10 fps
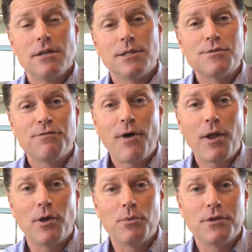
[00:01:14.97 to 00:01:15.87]
let's
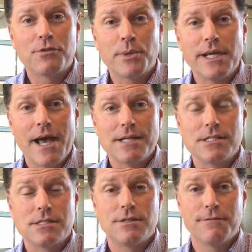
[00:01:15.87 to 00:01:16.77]
follow the 3
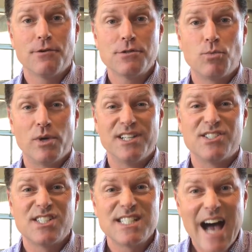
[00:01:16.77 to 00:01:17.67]
S's. The first one is
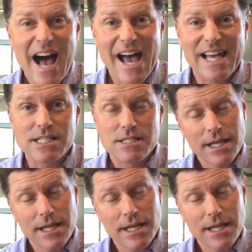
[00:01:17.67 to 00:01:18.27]
size.